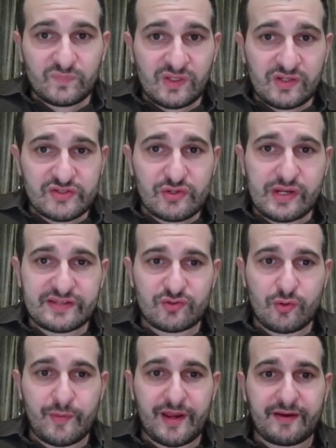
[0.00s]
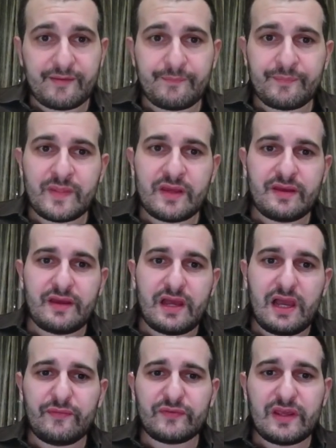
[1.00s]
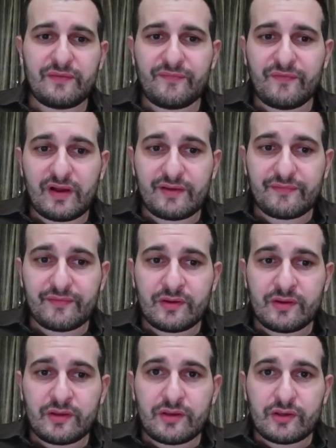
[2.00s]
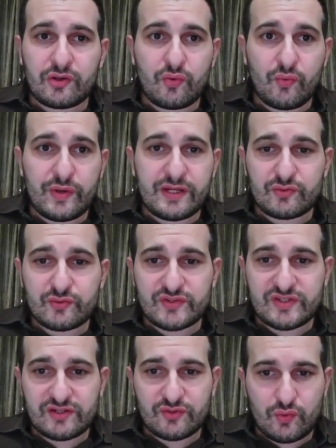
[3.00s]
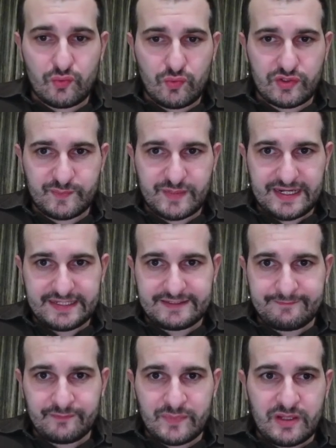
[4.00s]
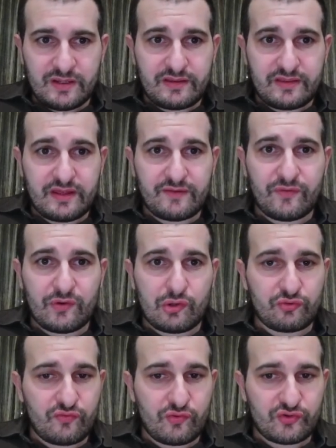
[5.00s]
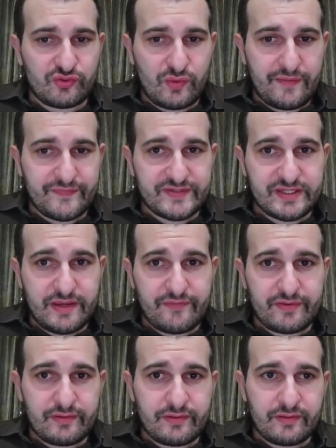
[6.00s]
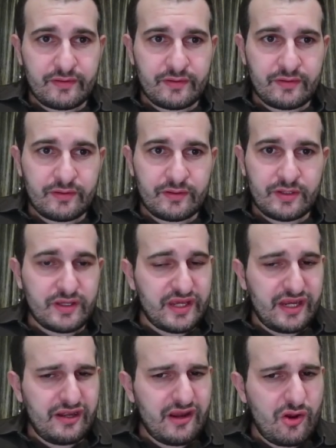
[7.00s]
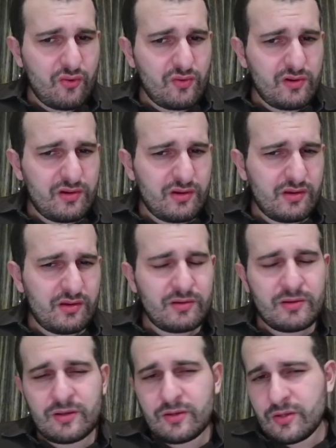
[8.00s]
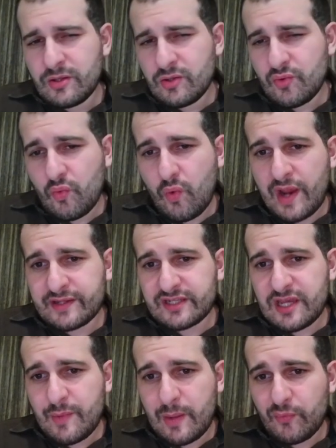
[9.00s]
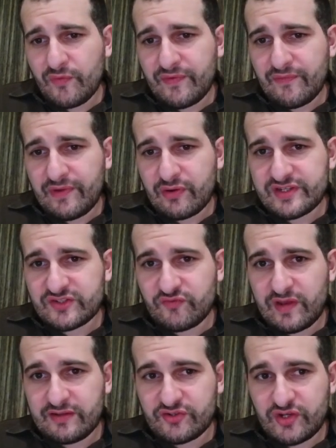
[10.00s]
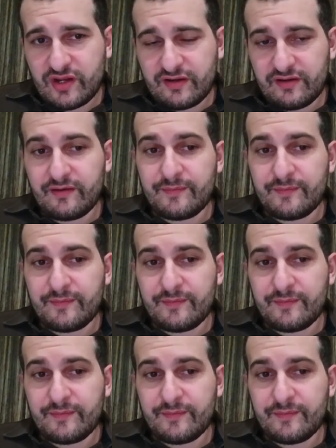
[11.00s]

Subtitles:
So let's go back. After f5, queen to c2 was played. Then followed rook to f7, and now white came up with a very strange idea.